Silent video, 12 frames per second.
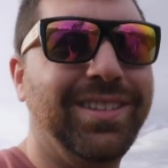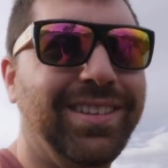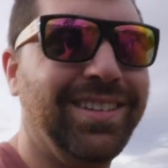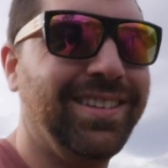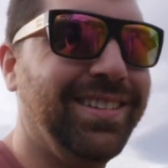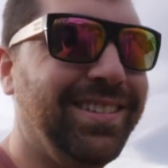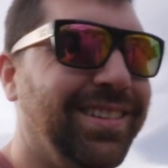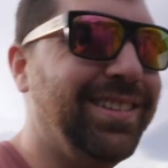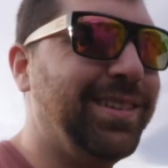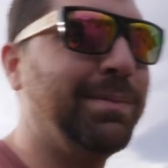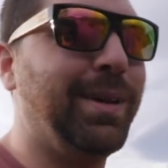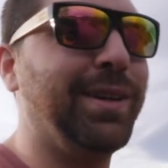Bugs 2.
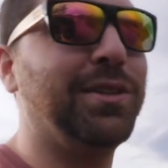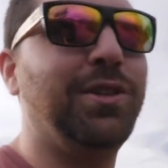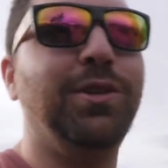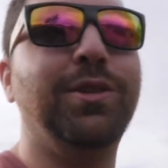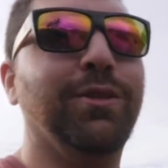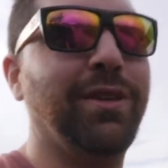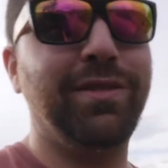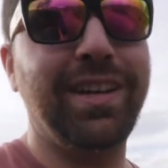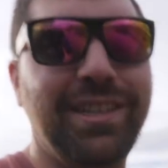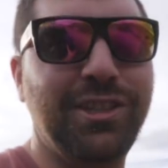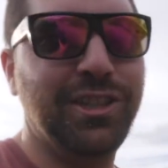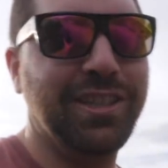Bugs 2 The
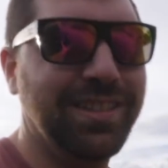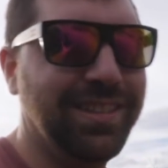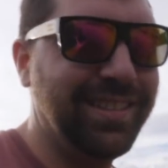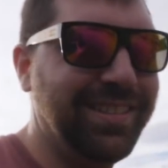Revenge.